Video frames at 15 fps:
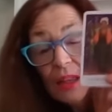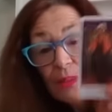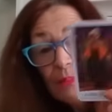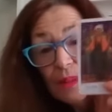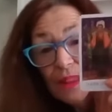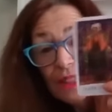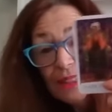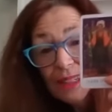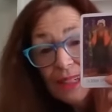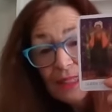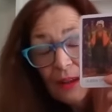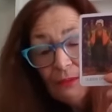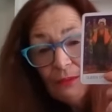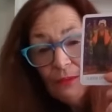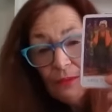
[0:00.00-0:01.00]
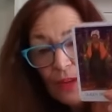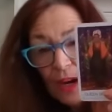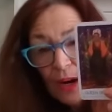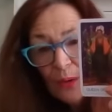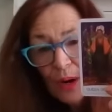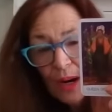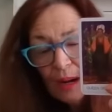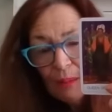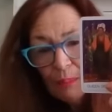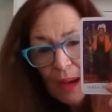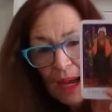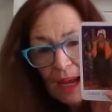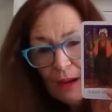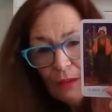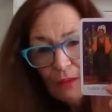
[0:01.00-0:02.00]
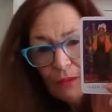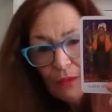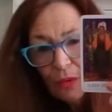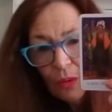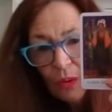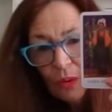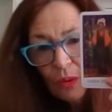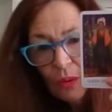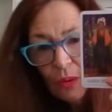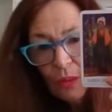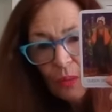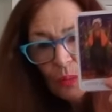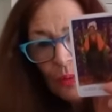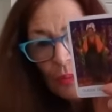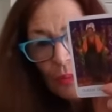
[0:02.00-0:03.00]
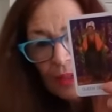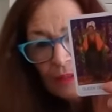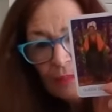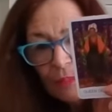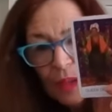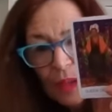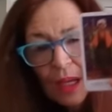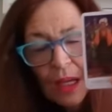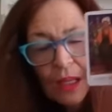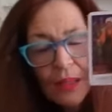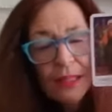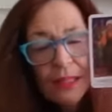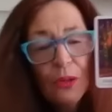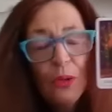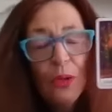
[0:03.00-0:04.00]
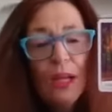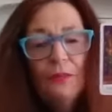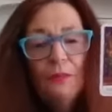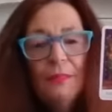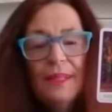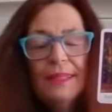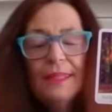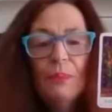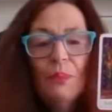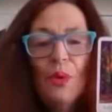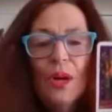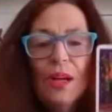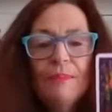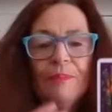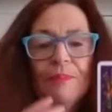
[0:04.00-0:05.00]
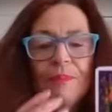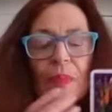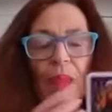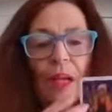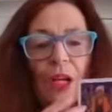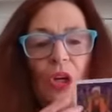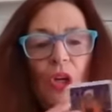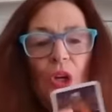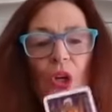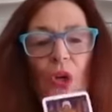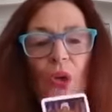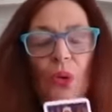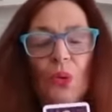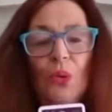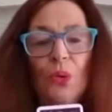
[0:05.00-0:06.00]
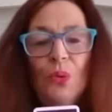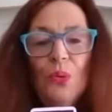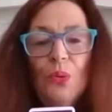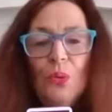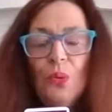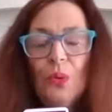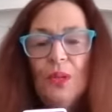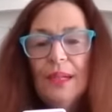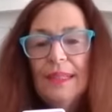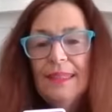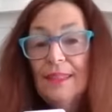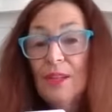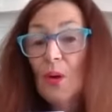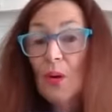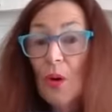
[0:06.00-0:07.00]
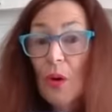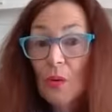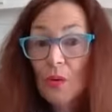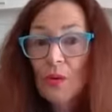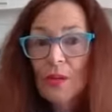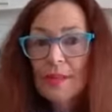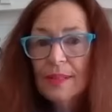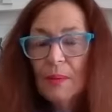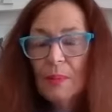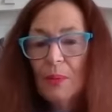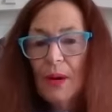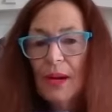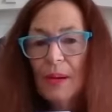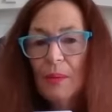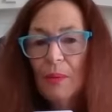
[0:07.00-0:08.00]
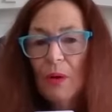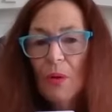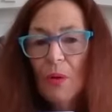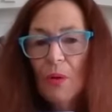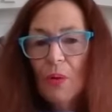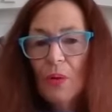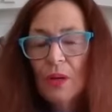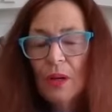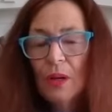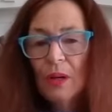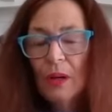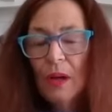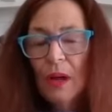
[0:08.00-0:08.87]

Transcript: But this is a very powerful woman. Yeah. This could even be someone who is not on the Supreme Court,